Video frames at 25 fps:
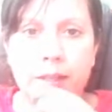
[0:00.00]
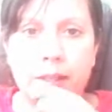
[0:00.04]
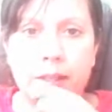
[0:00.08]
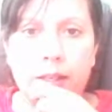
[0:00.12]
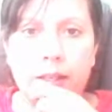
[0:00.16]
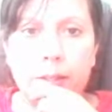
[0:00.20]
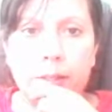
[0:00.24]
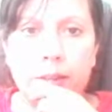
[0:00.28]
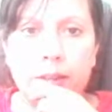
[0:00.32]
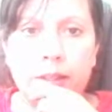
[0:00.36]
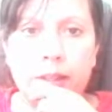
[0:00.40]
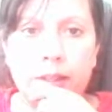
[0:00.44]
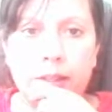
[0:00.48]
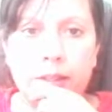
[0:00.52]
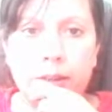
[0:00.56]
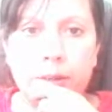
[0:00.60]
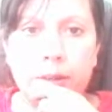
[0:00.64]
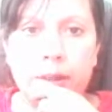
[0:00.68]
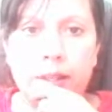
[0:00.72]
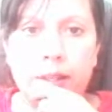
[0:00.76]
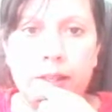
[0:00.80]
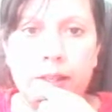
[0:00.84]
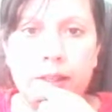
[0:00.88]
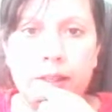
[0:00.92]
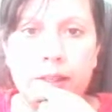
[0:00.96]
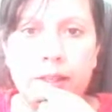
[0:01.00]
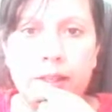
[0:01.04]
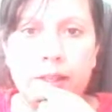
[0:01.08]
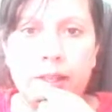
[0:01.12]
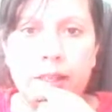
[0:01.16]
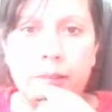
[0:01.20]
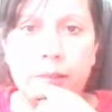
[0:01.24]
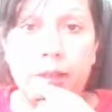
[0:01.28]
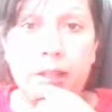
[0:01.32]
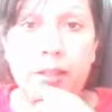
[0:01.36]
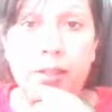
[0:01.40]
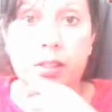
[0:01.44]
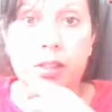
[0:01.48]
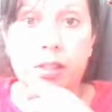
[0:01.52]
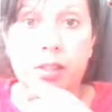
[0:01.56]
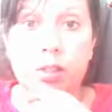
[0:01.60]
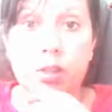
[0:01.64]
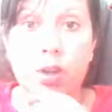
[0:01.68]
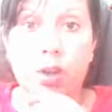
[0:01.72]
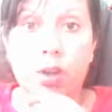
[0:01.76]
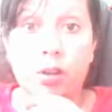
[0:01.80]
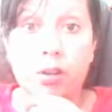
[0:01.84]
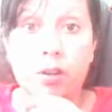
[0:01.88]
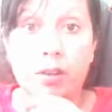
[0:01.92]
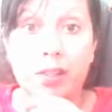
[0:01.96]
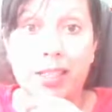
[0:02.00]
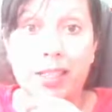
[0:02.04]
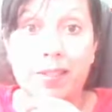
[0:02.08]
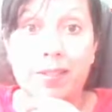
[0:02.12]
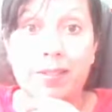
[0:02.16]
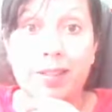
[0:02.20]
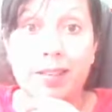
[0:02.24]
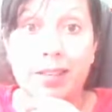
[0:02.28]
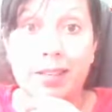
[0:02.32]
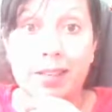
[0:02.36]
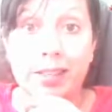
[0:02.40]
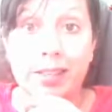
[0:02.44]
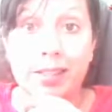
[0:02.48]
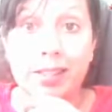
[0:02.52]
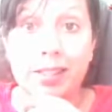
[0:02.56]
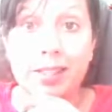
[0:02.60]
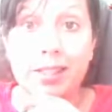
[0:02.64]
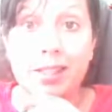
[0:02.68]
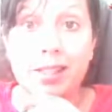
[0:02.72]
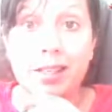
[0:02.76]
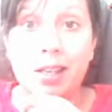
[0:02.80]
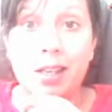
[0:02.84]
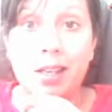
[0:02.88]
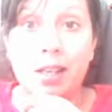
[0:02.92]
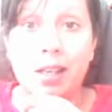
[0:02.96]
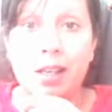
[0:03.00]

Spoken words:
Any particular reason? That's because not in the list.